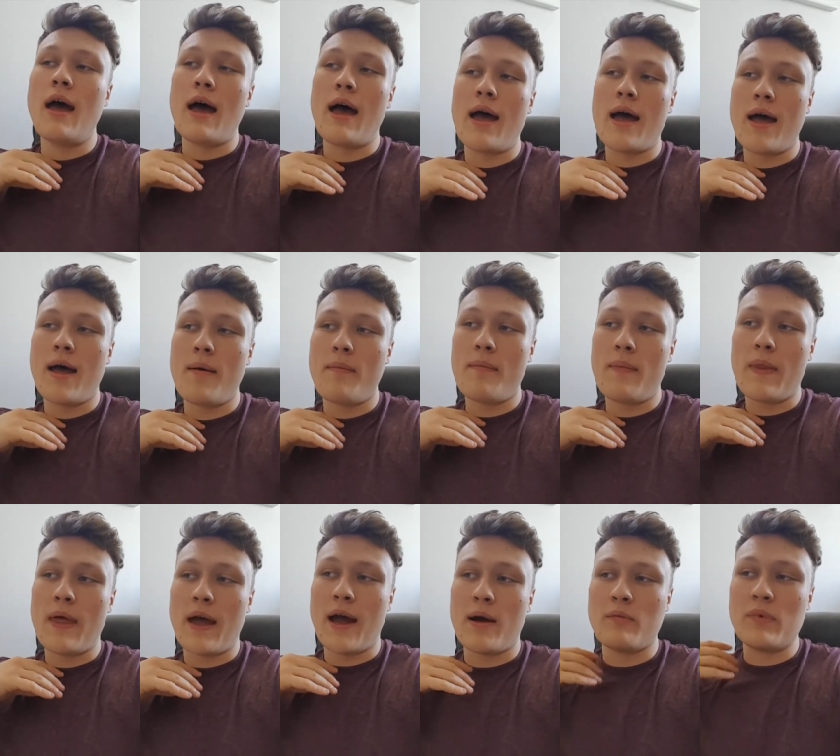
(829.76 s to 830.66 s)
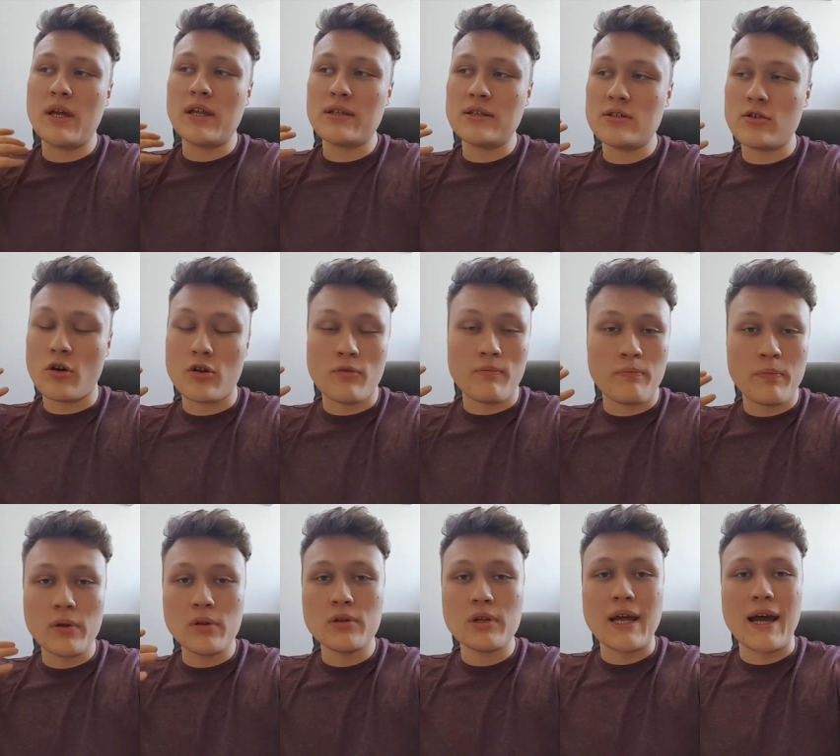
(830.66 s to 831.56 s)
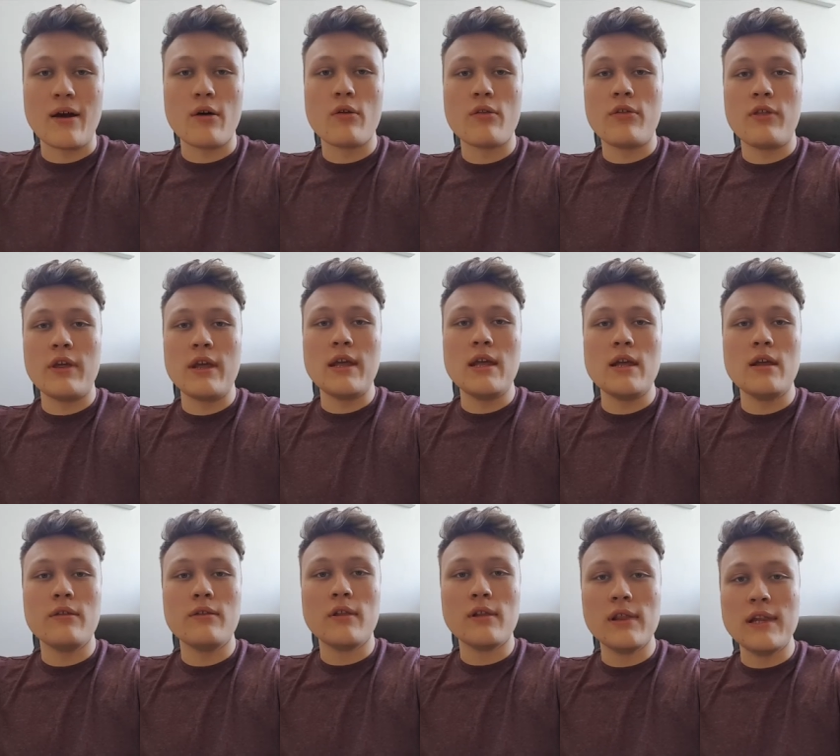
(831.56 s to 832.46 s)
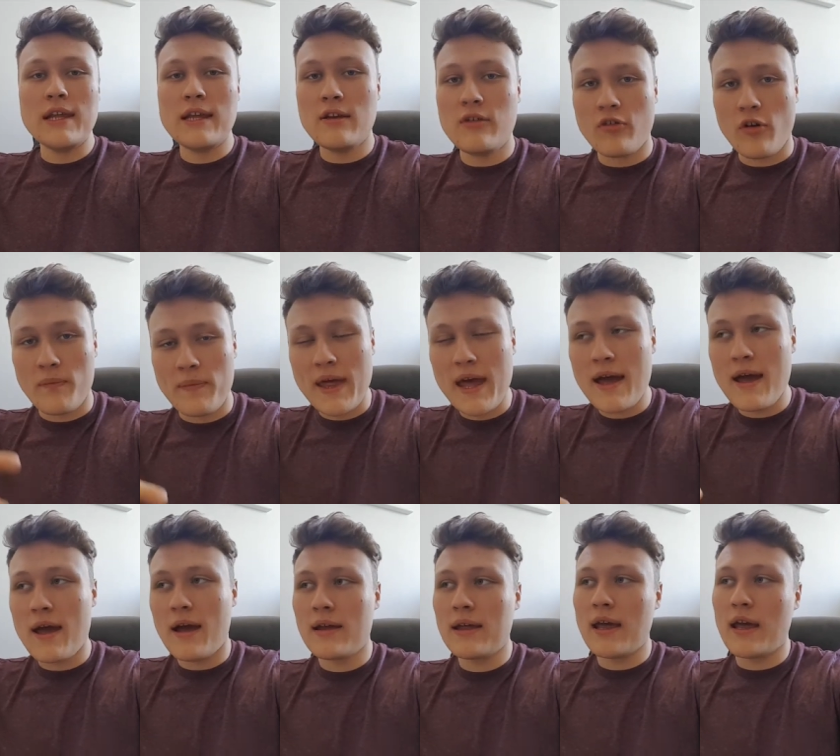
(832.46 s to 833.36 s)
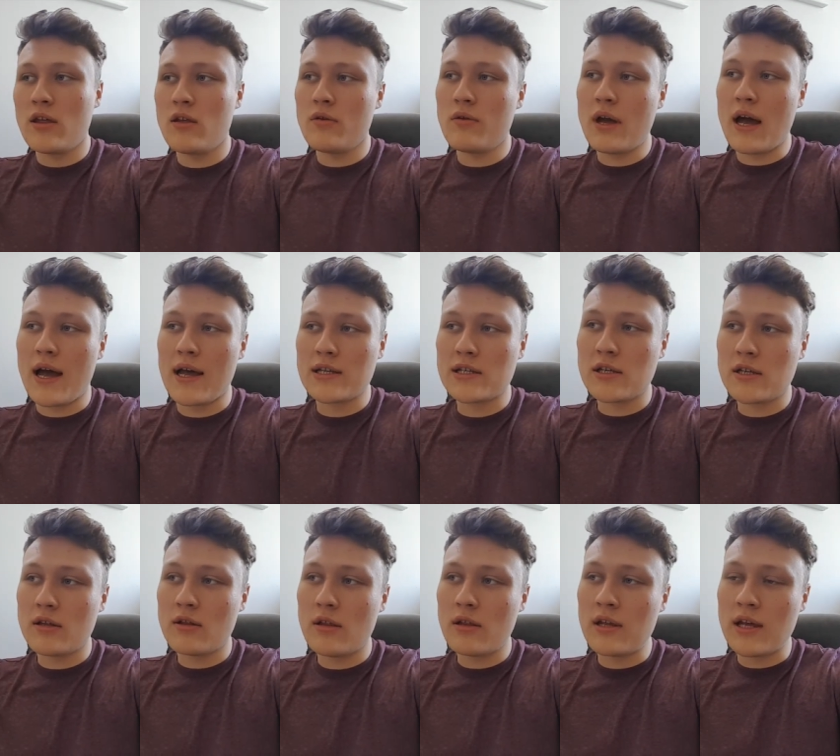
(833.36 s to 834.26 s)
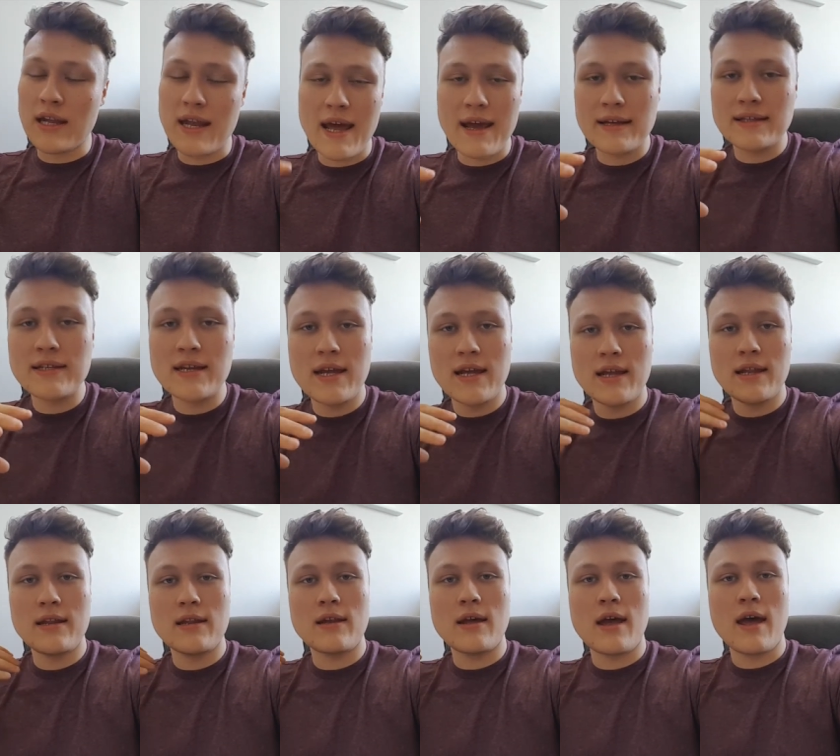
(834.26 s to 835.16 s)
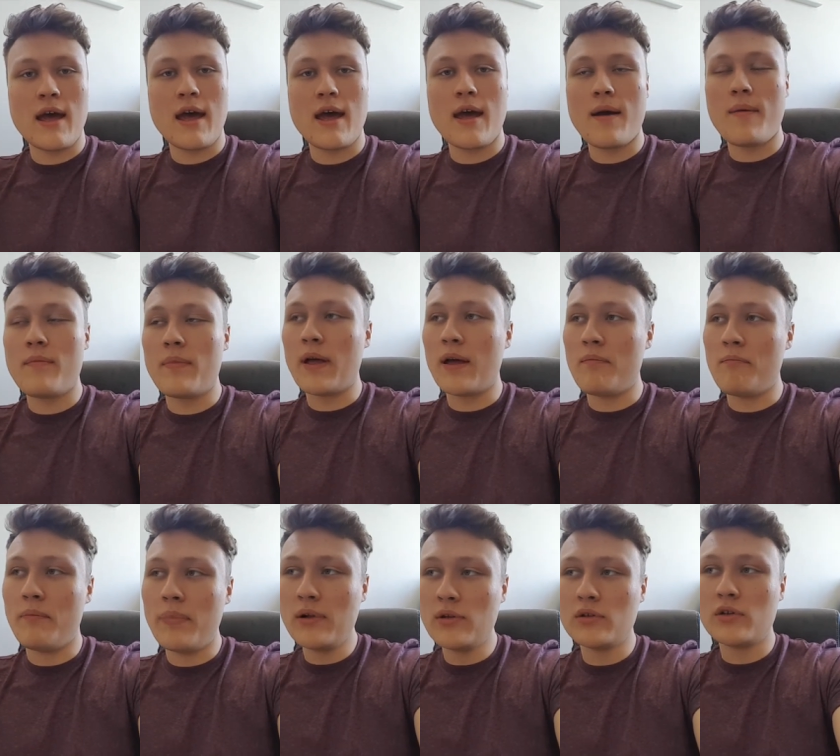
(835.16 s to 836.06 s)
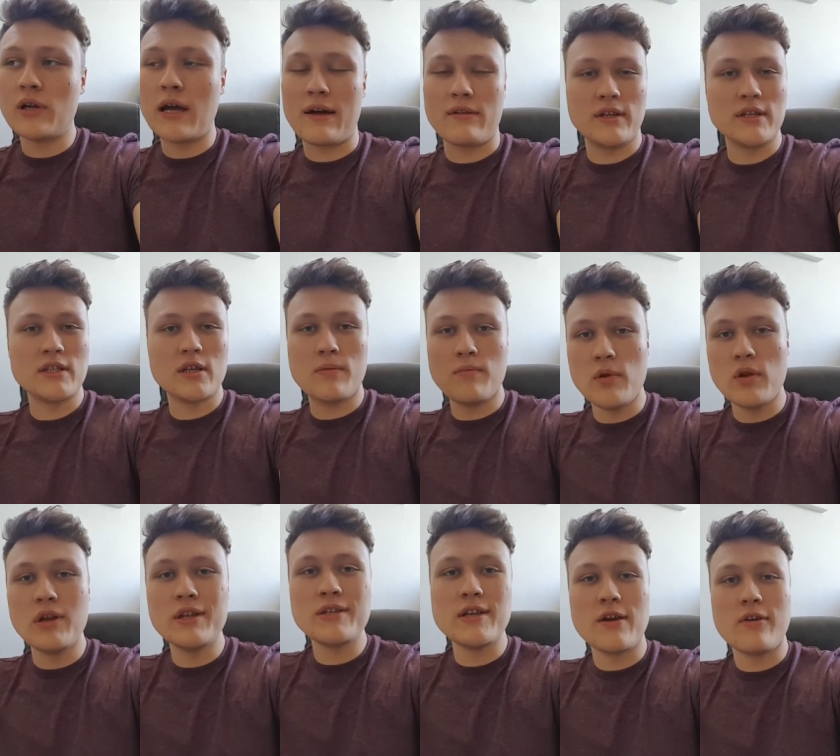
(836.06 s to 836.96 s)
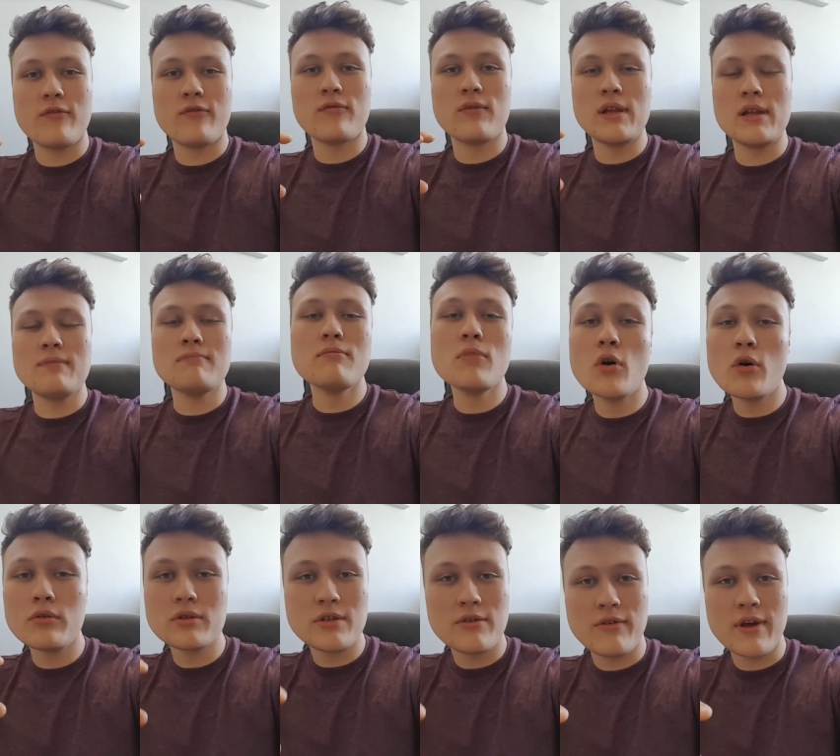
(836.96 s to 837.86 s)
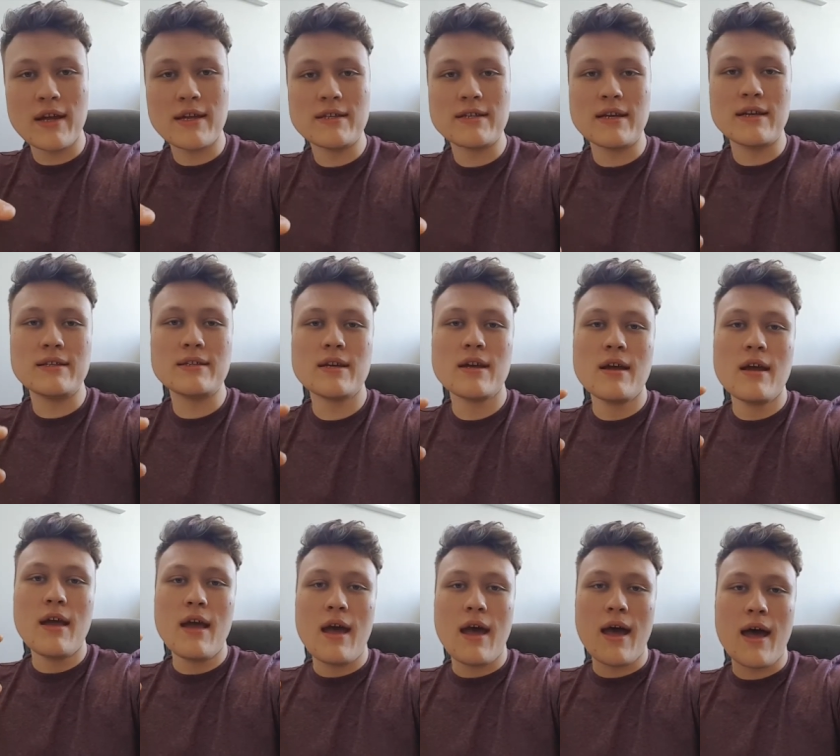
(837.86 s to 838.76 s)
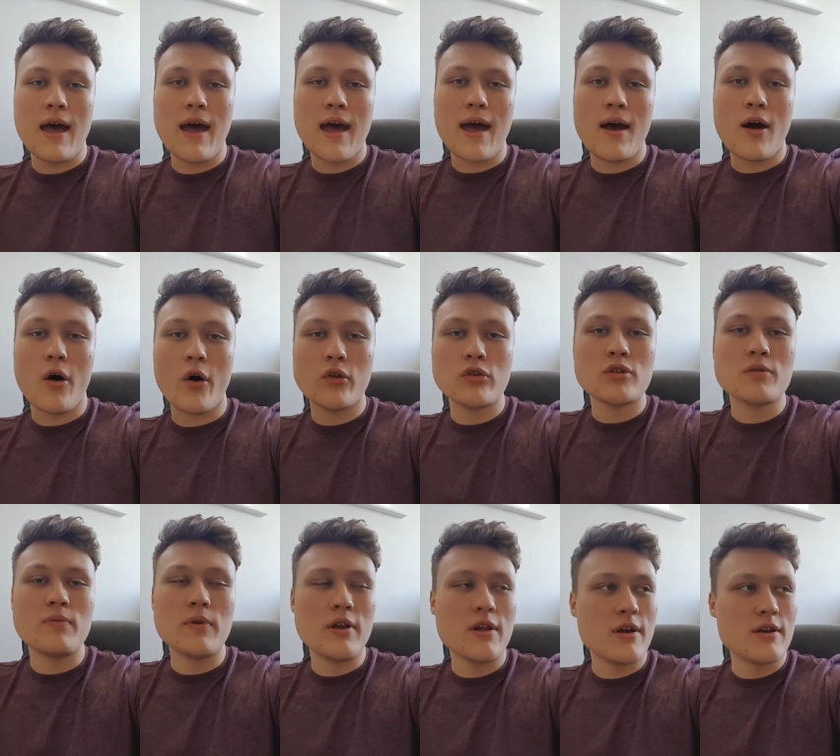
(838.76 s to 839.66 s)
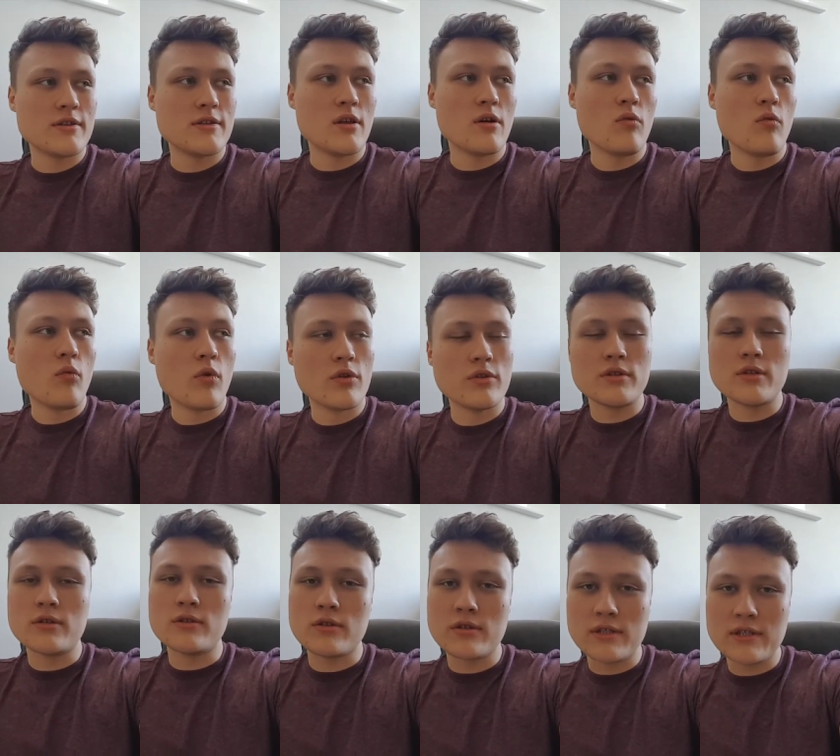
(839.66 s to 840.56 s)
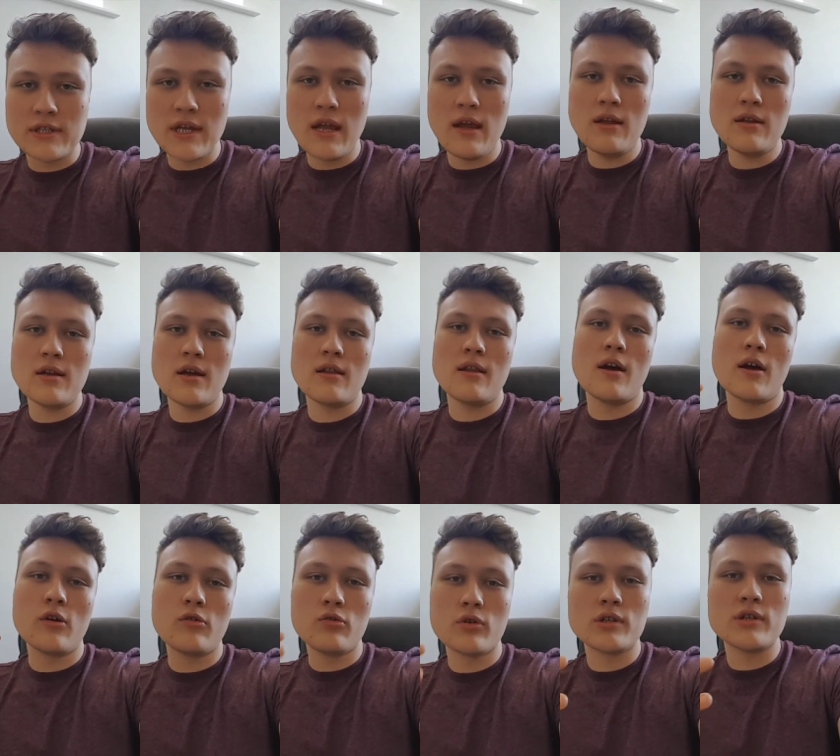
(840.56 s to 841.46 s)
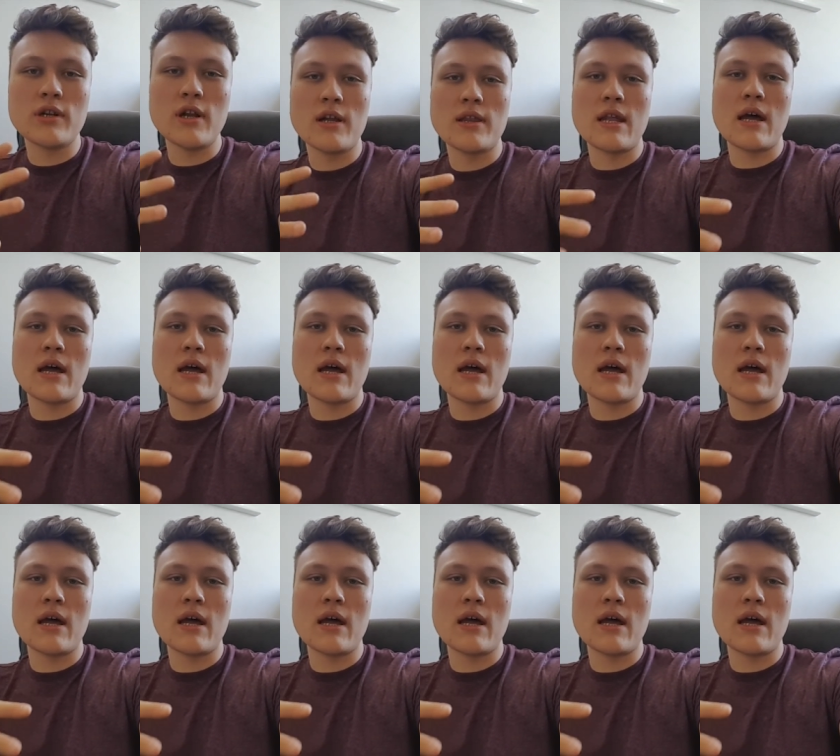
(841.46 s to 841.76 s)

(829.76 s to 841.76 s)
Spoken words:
and we can sort of build out the league from there and get you guys connecting, and build out this community of really motivated entrepreneurs that want to succeed and that are crushing in